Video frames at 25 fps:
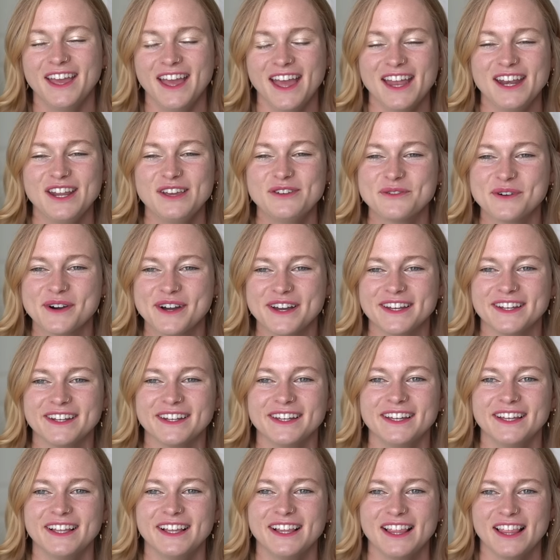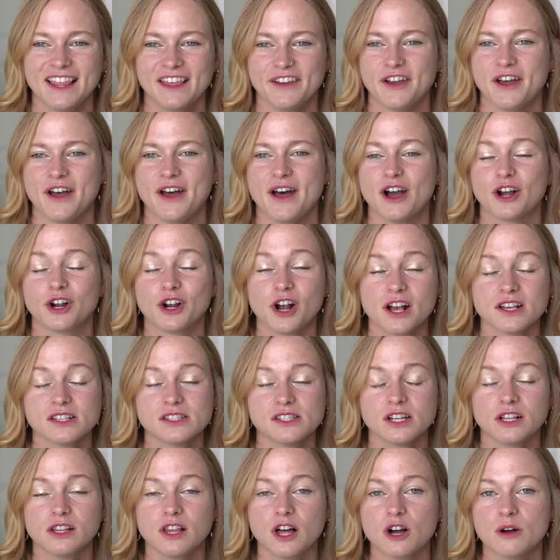anyone uh, across
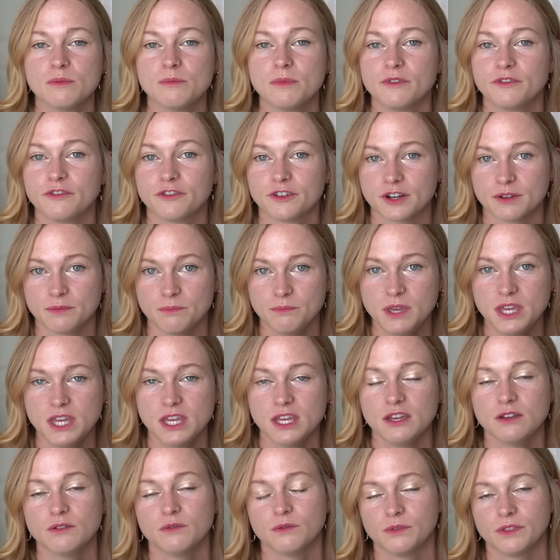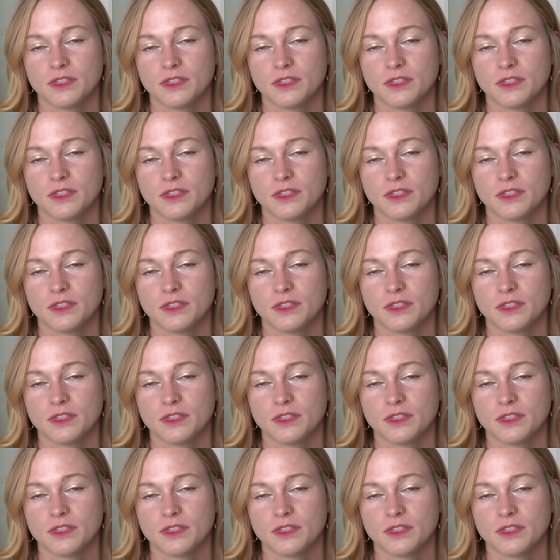the globe for me